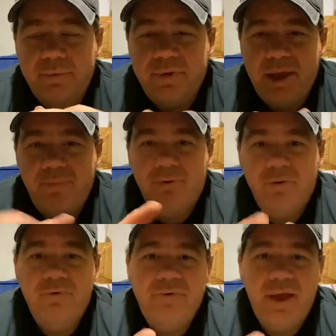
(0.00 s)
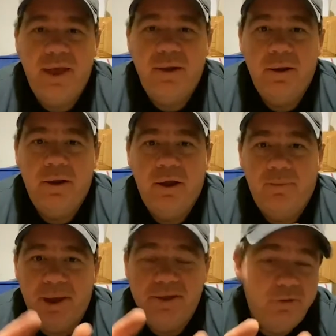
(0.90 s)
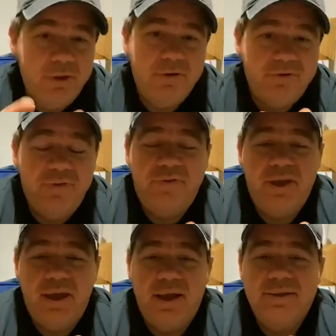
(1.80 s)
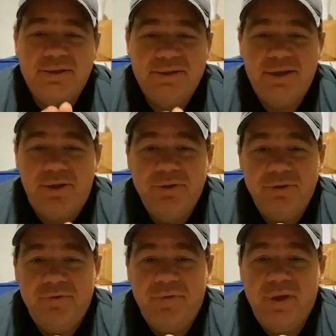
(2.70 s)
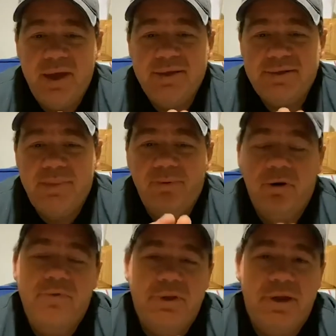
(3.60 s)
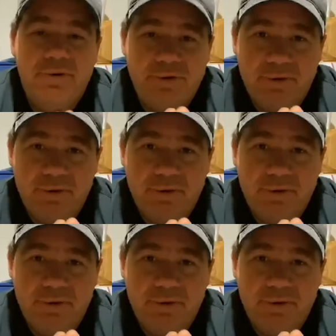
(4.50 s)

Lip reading: they proved that by doing those 50 guns and selling those 50 guns, they proved that there